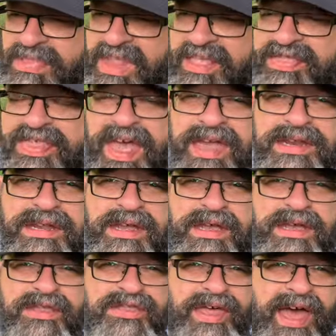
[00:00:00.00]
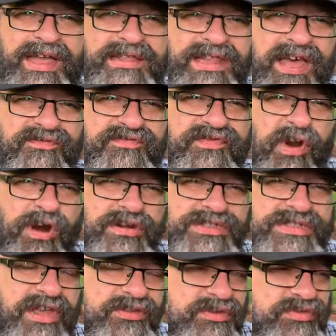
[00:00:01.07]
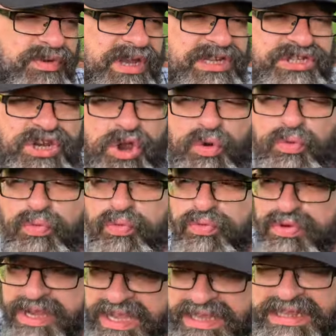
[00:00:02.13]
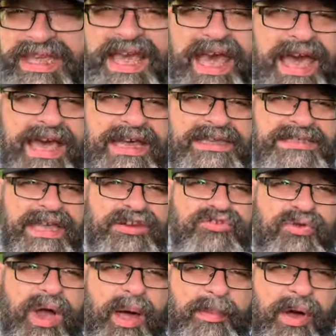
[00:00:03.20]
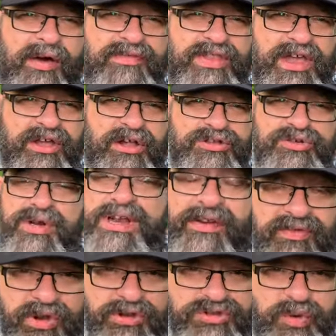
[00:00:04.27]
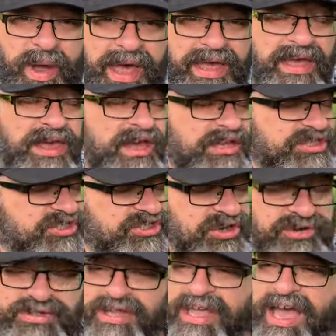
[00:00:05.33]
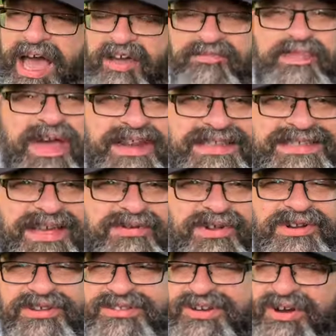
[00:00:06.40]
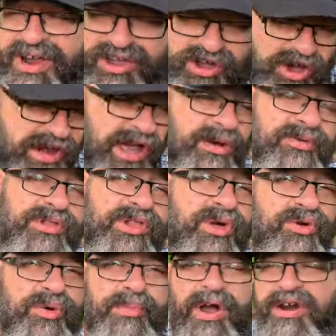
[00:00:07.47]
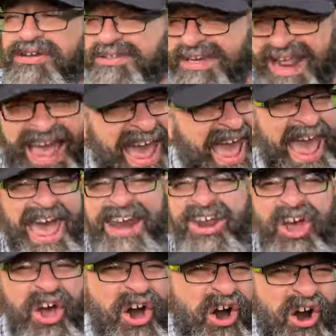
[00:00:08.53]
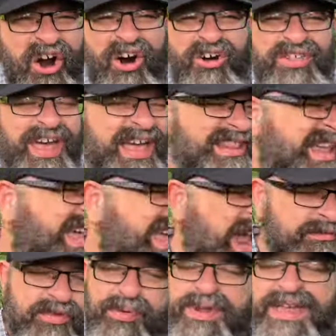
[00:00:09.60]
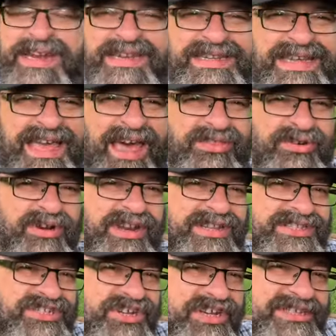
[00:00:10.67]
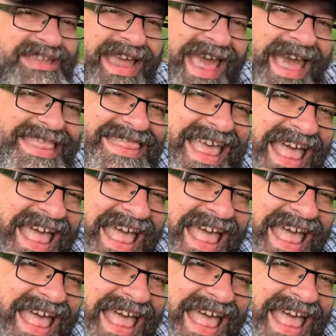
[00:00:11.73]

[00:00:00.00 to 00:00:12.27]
then that far southern reach really has a drop-off in that culture. It never goes away. Certainly, I've been in San Juan del Sur and gone out with the local bars and had all that, like, everyone getting together, and it's just, and